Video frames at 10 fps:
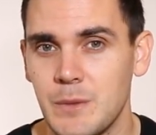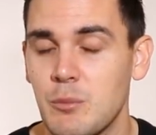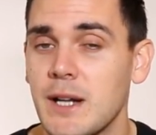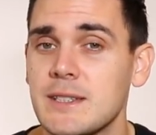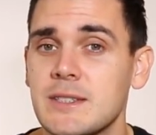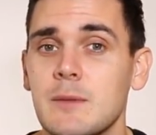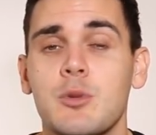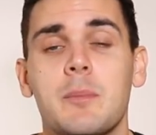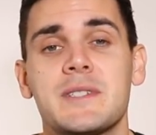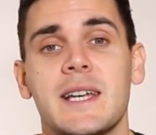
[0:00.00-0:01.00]
Practicing
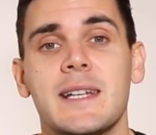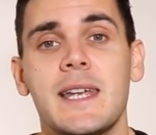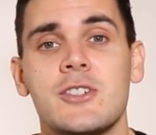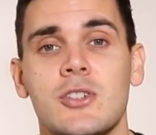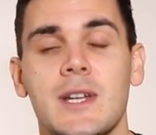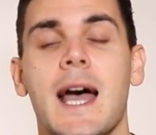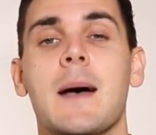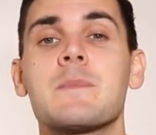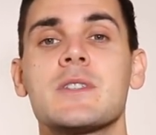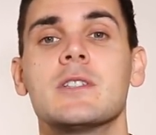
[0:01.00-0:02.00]
proper technique should
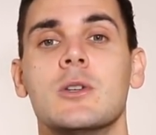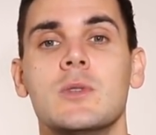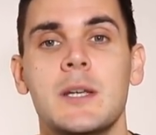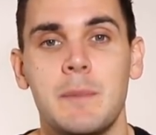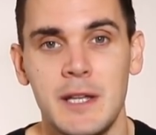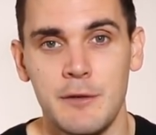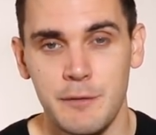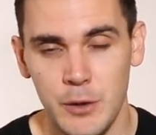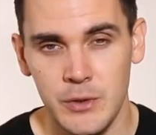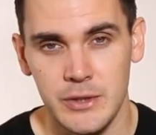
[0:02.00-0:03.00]
absolutely be the
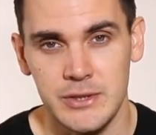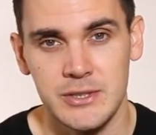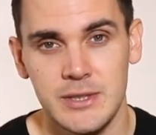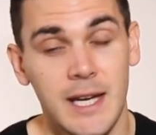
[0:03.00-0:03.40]
focus,